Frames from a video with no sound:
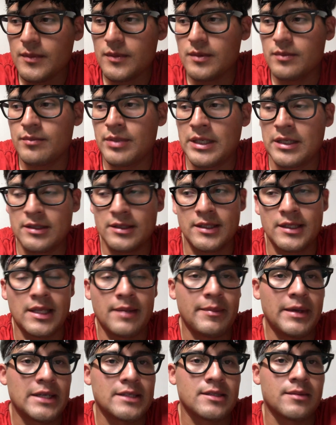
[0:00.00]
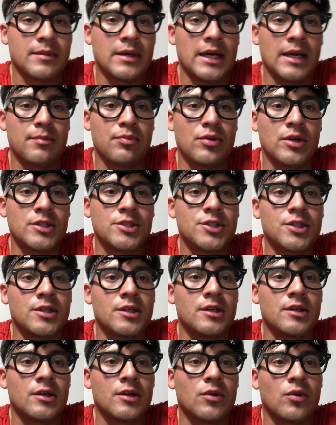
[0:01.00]
Apparently they make some high
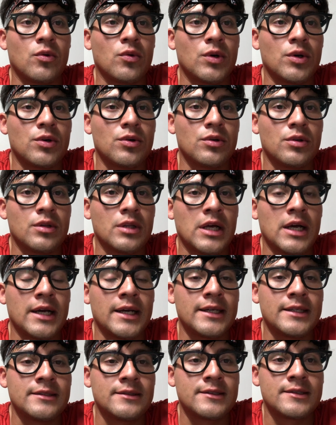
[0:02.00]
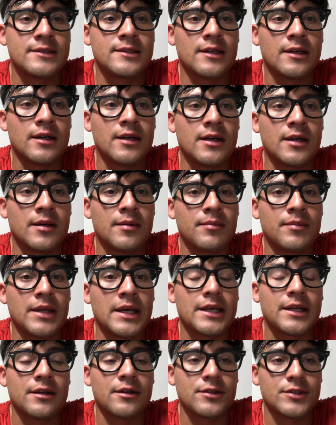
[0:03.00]
pressure oil lines
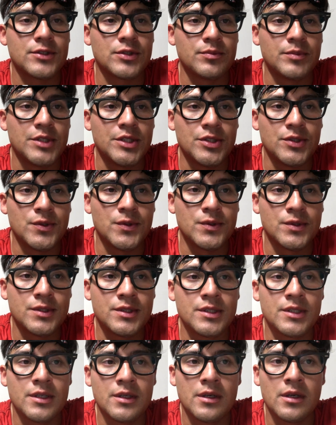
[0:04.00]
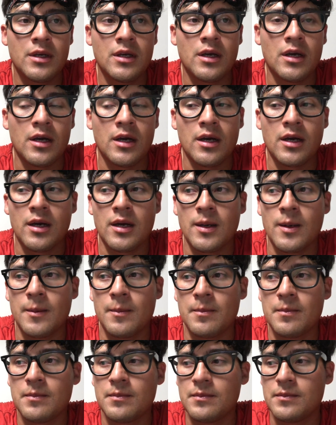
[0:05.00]
that can also be used
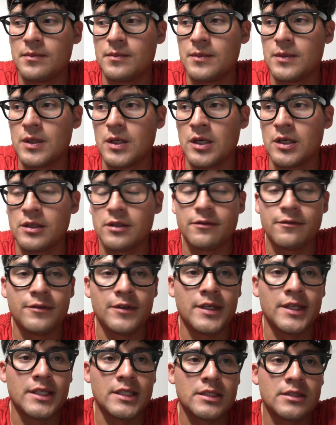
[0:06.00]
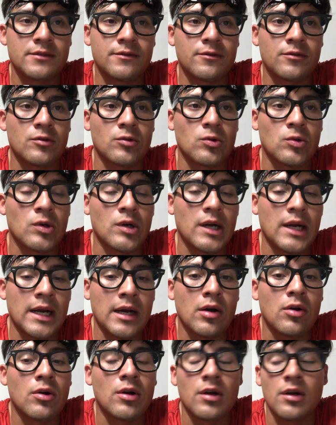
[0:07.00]
on the fittings for
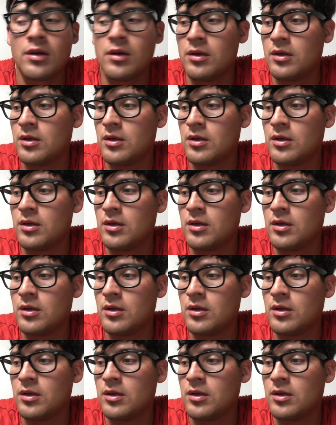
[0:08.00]
our